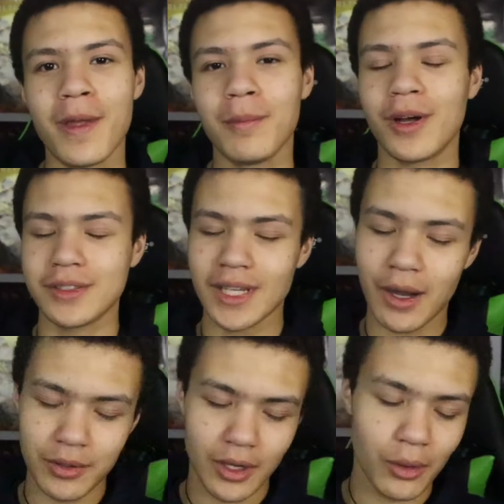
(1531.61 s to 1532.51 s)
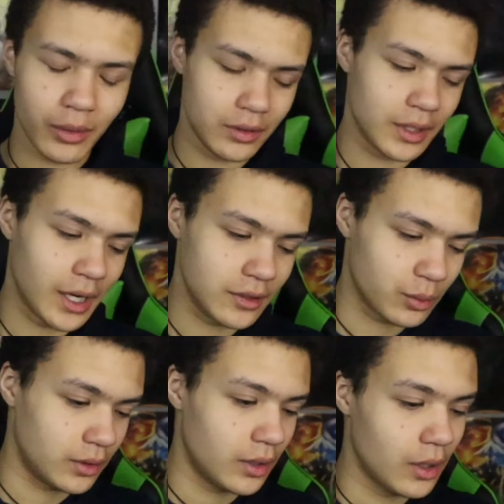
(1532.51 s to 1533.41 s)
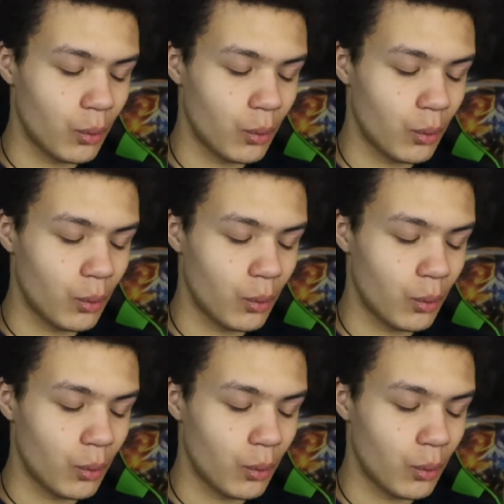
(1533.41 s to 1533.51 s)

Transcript: Plus, I would know what you guys would